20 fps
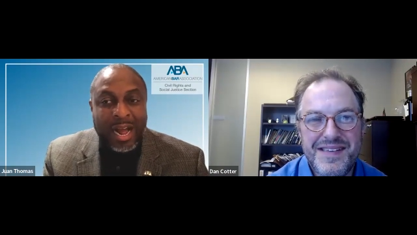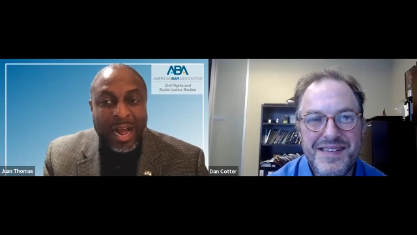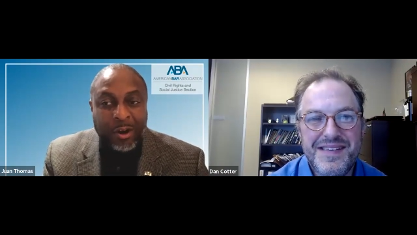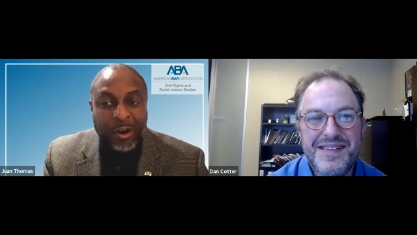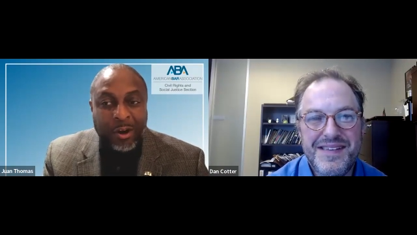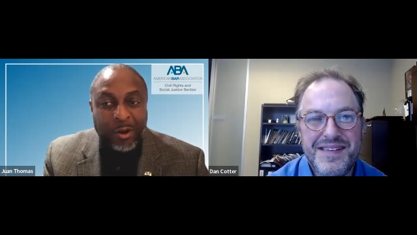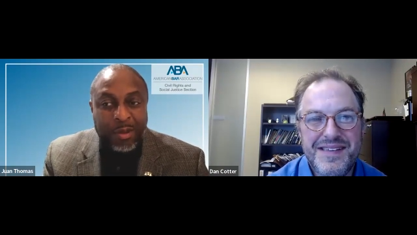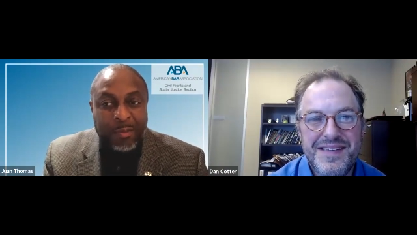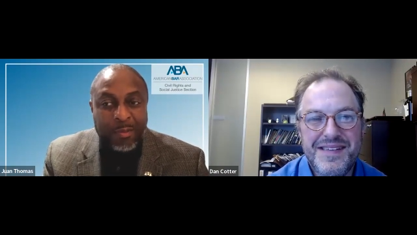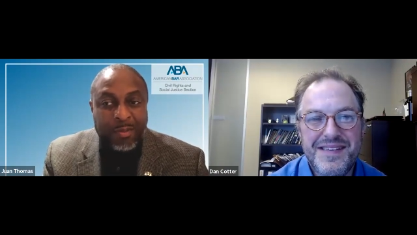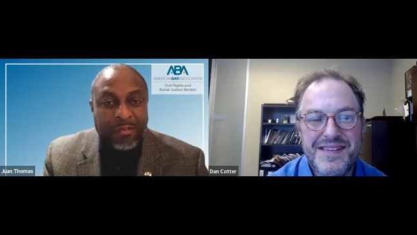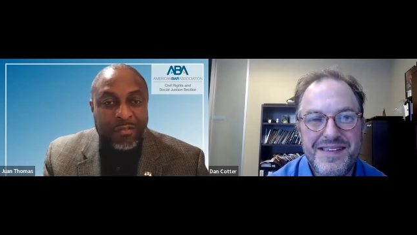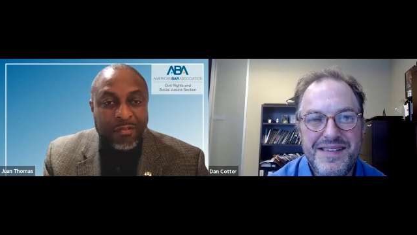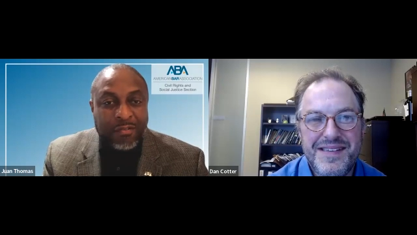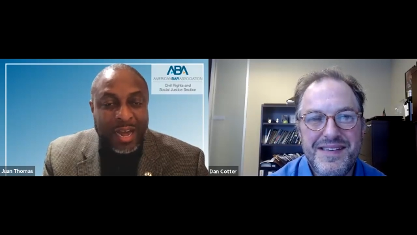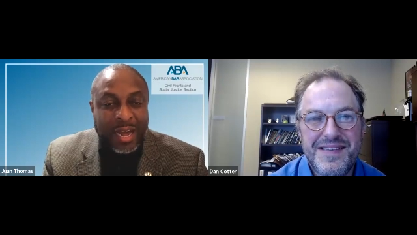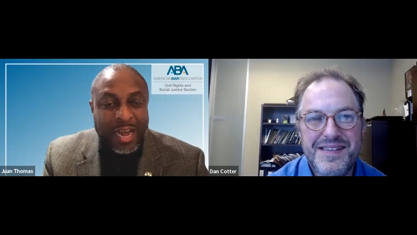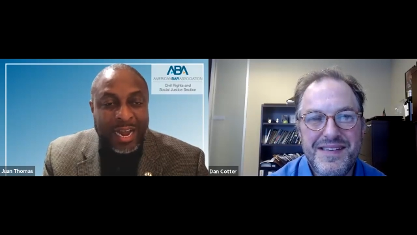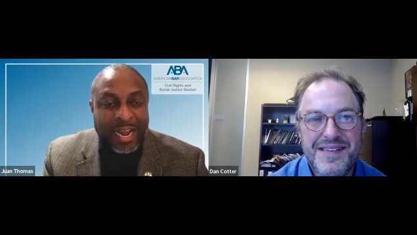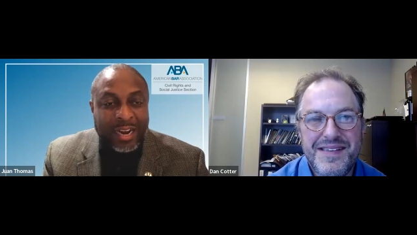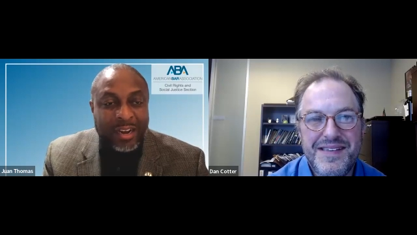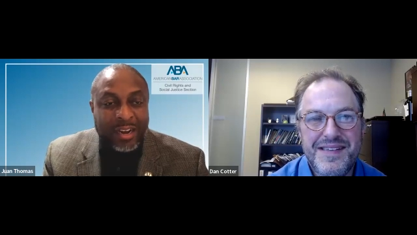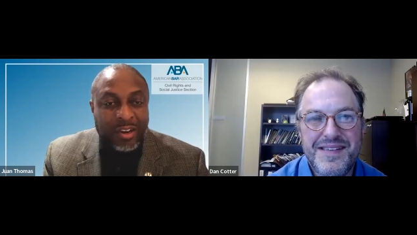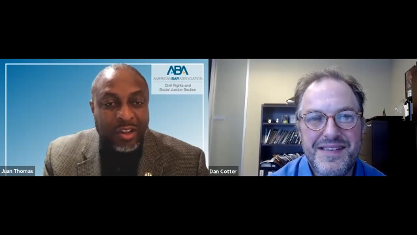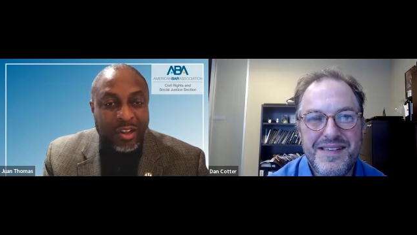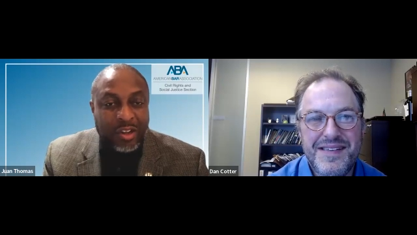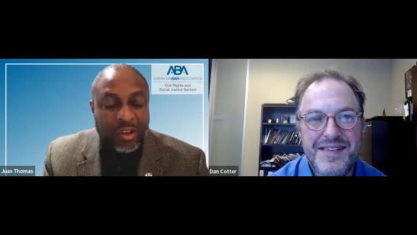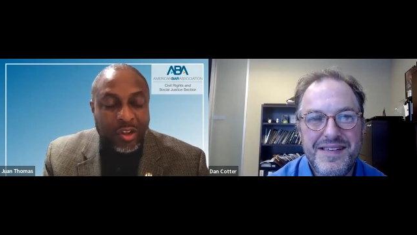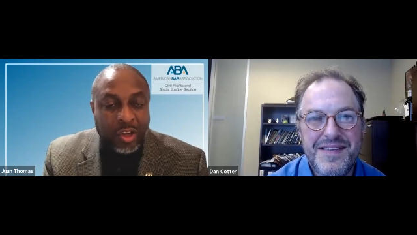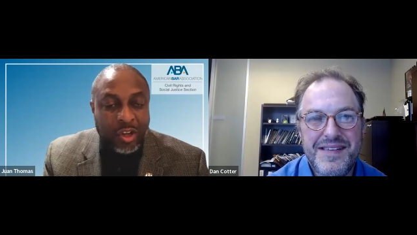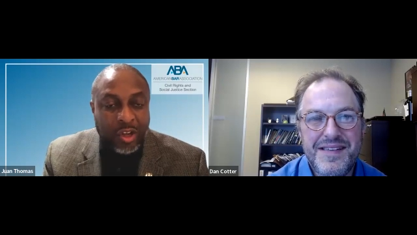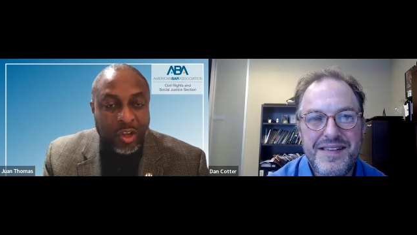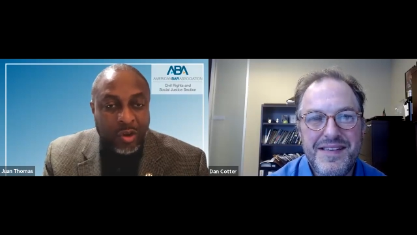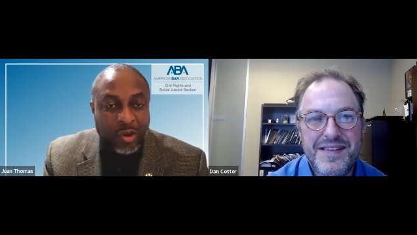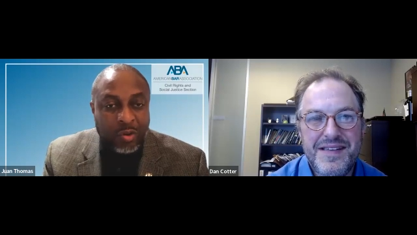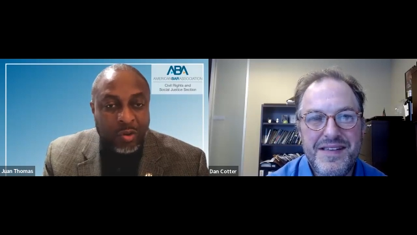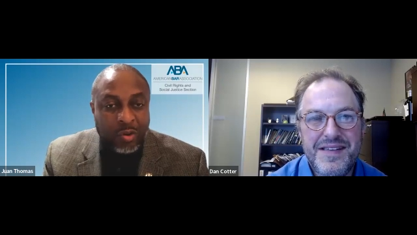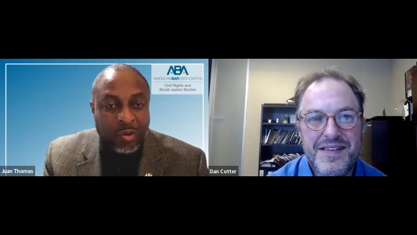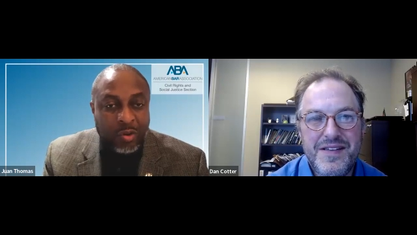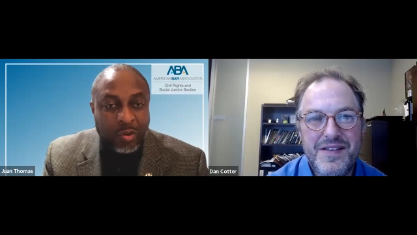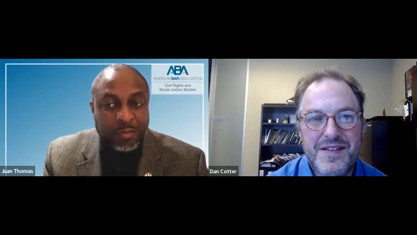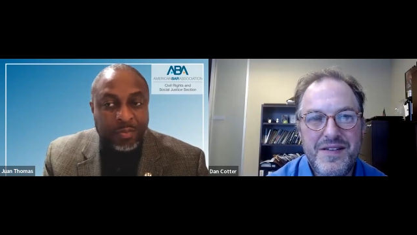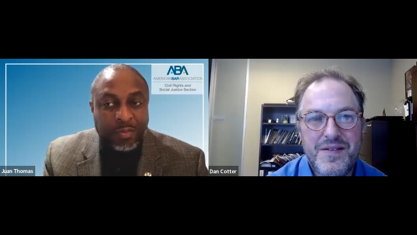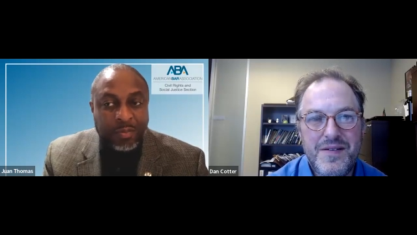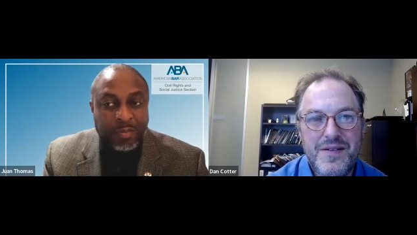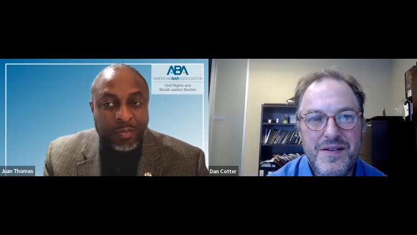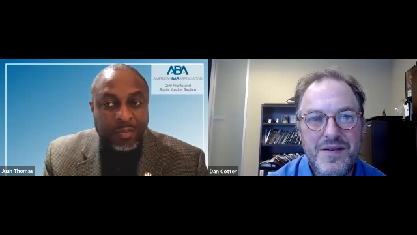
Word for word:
Speaker 1: How do people find you?